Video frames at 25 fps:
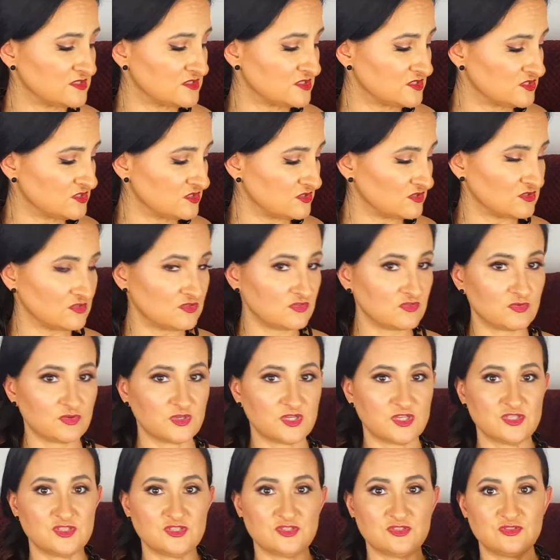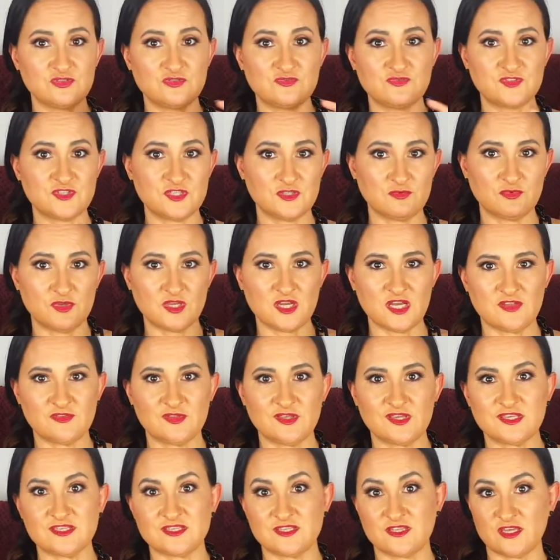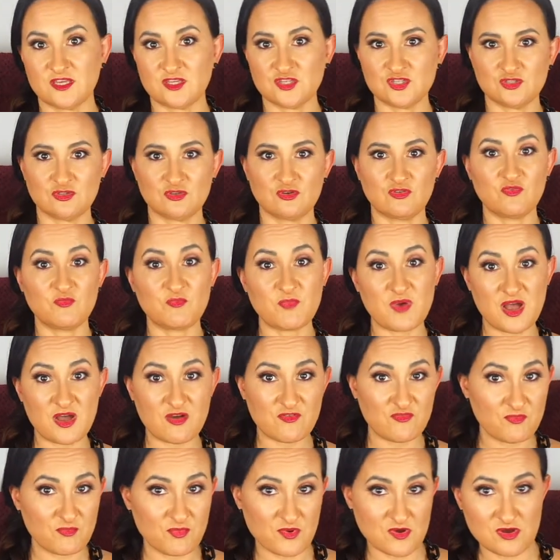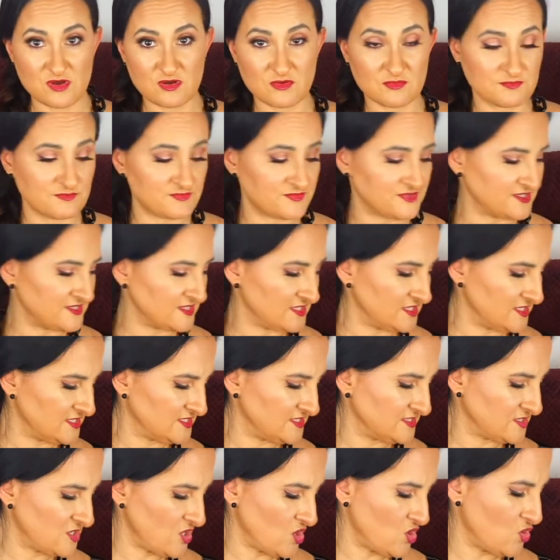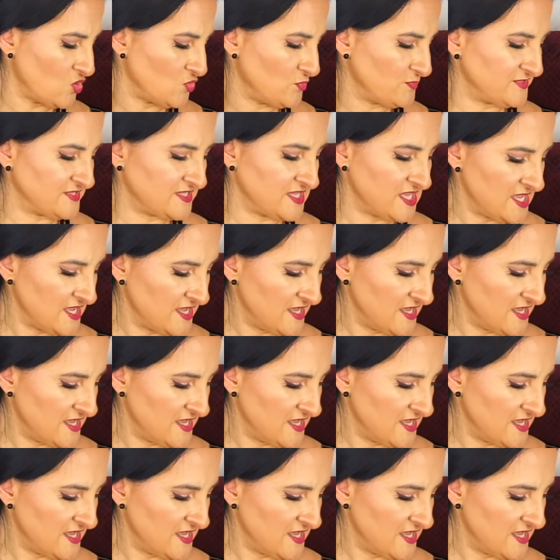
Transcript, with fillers: So as you've seen, we had a selection of bath bombs, soaps,